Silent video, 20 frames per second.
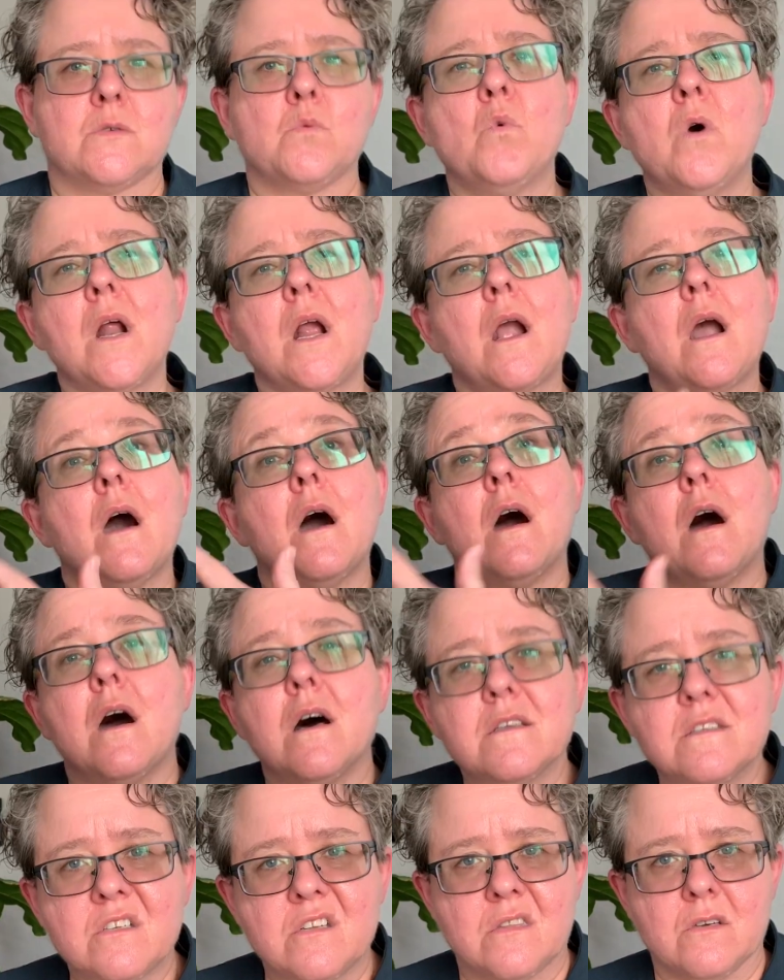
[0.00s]
What
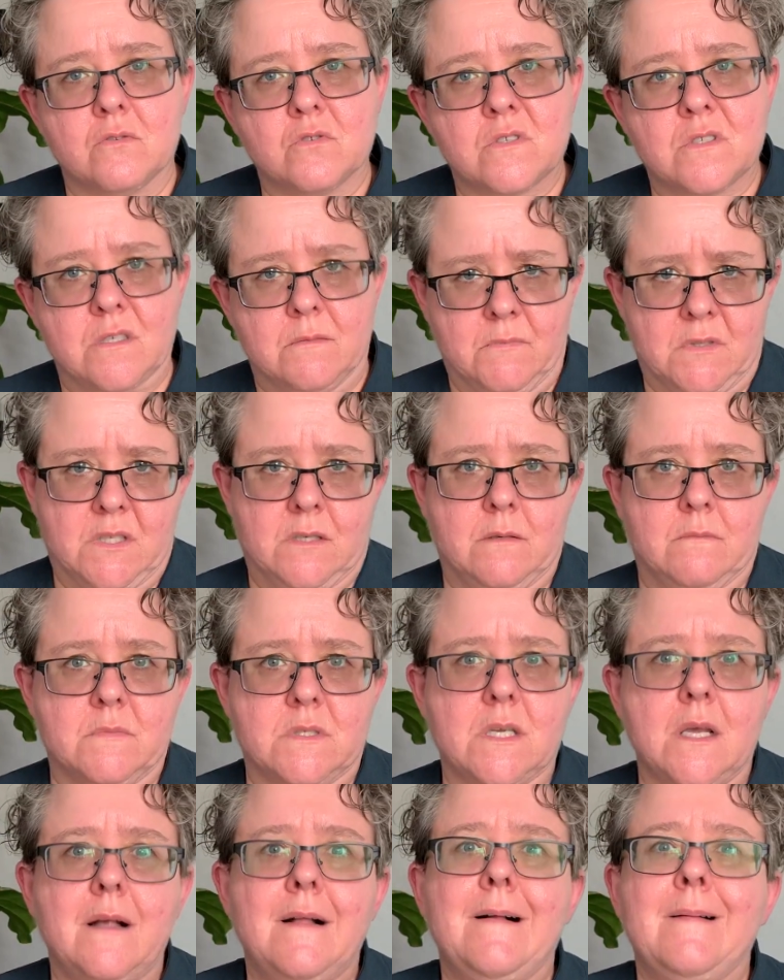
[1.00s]
caused those symptoms?